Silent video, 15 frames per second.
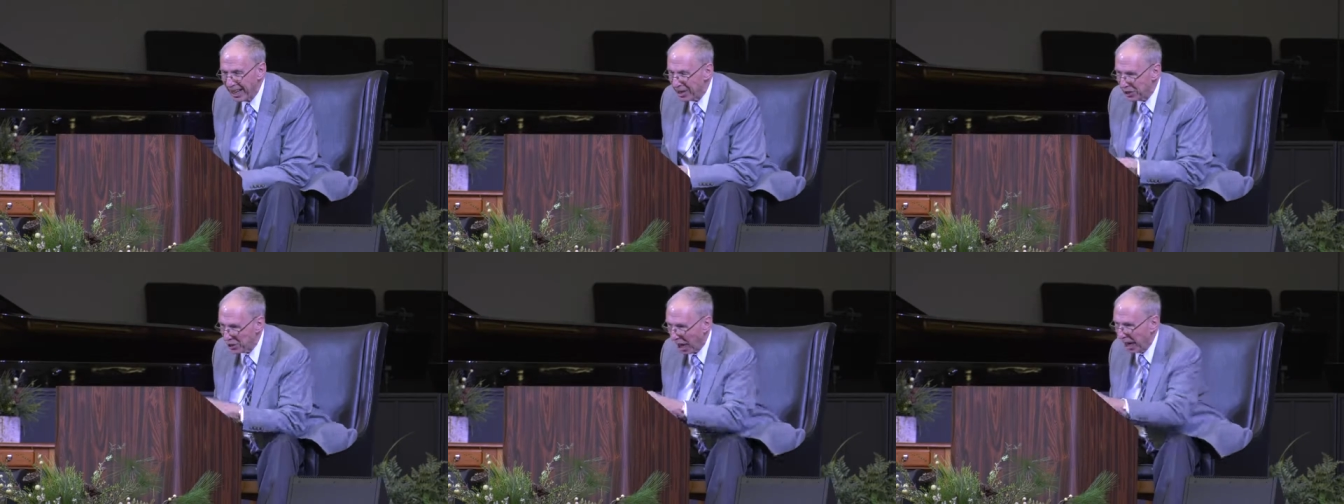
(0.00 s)

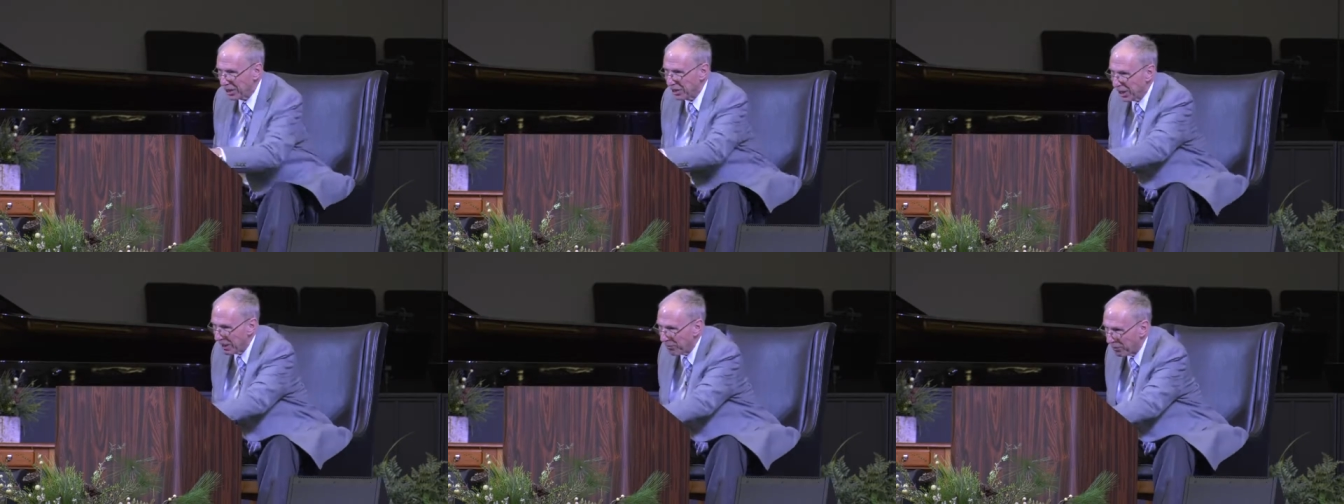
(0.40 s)
John
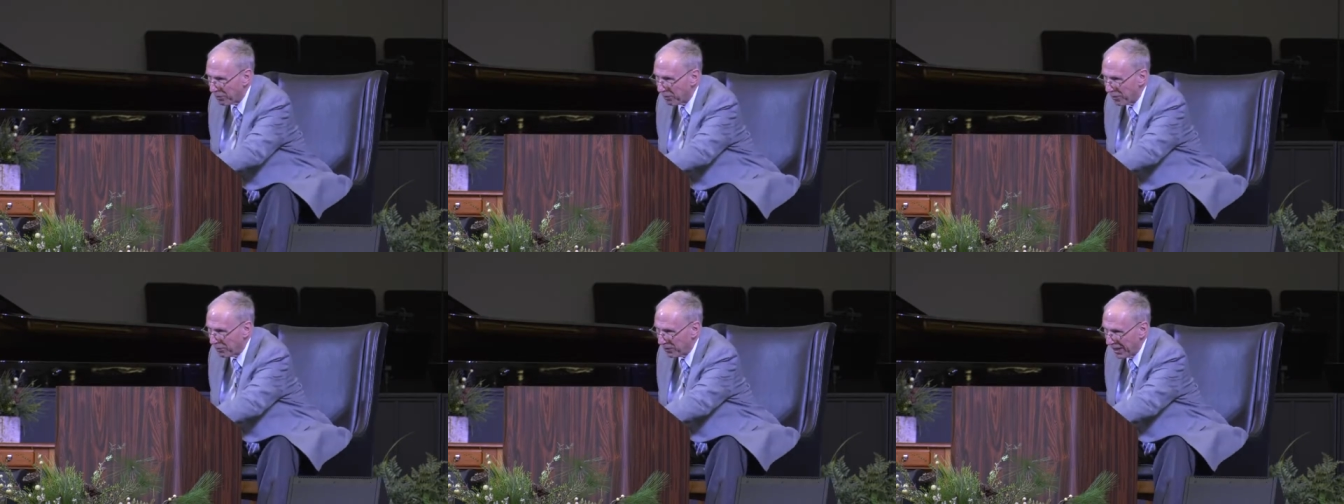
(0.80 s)
chapter
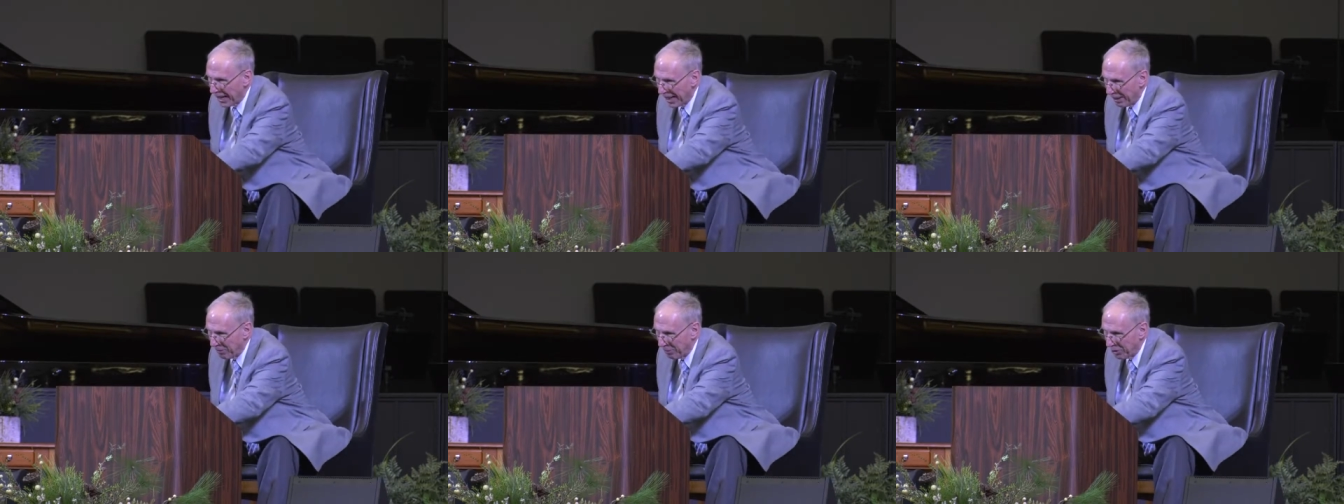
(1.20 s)

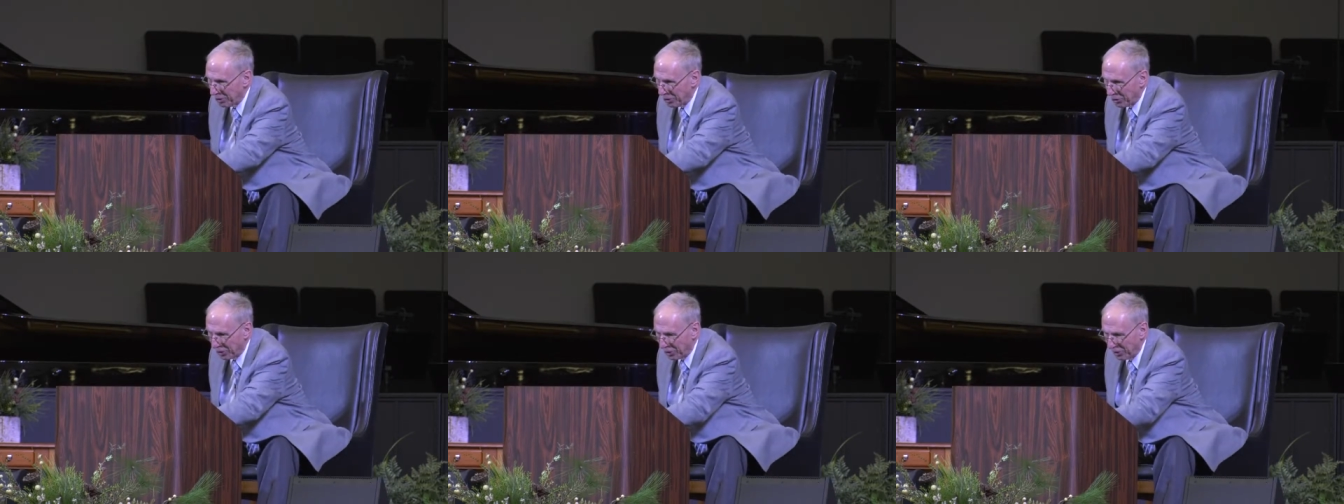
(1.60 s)
fifteen, would
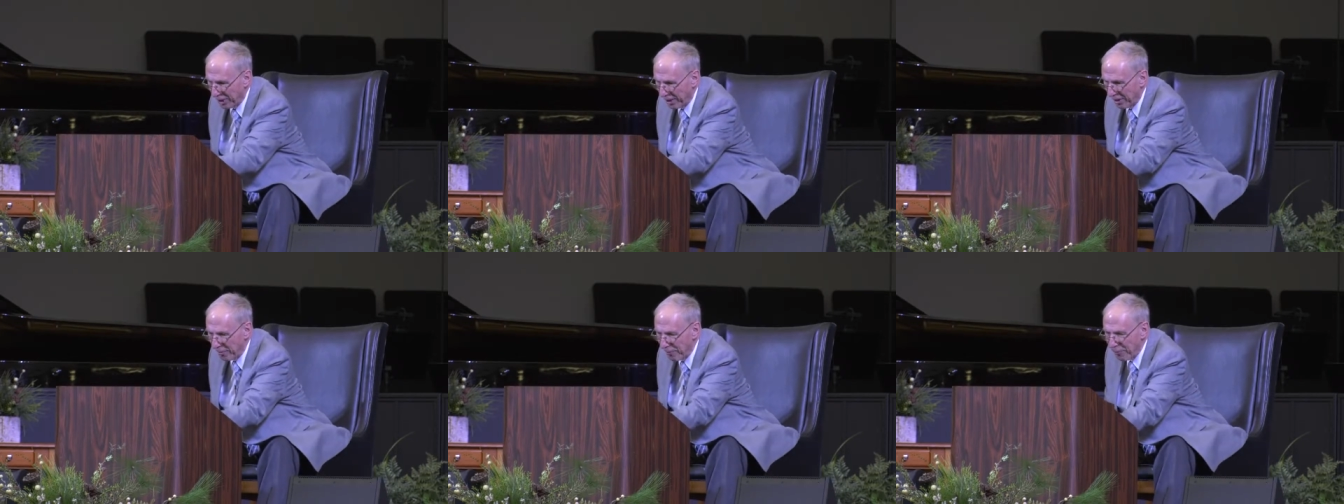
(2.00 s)
you turn
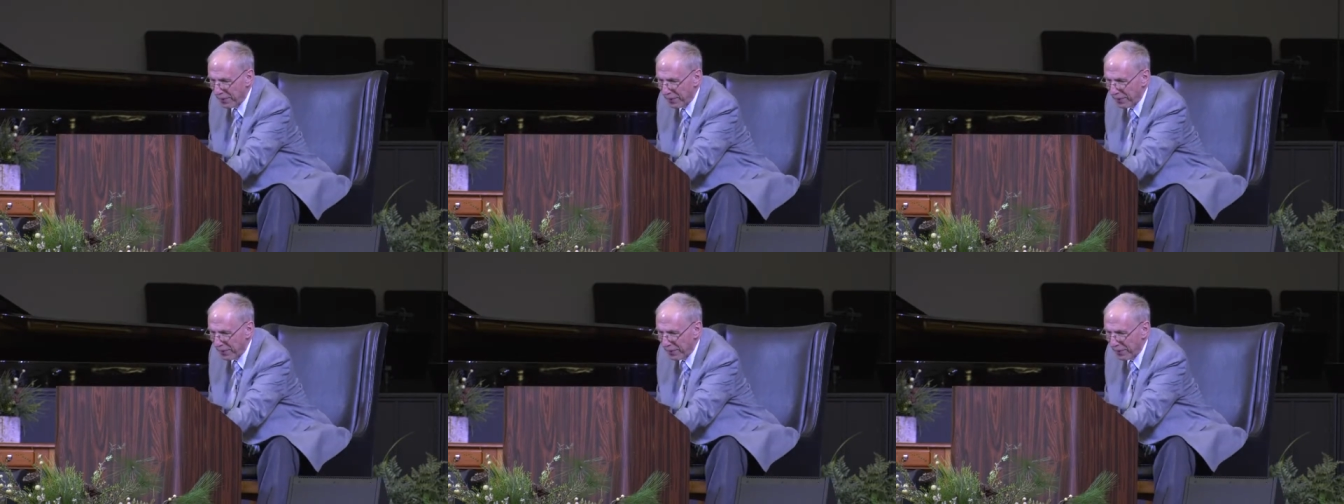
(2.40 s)
there?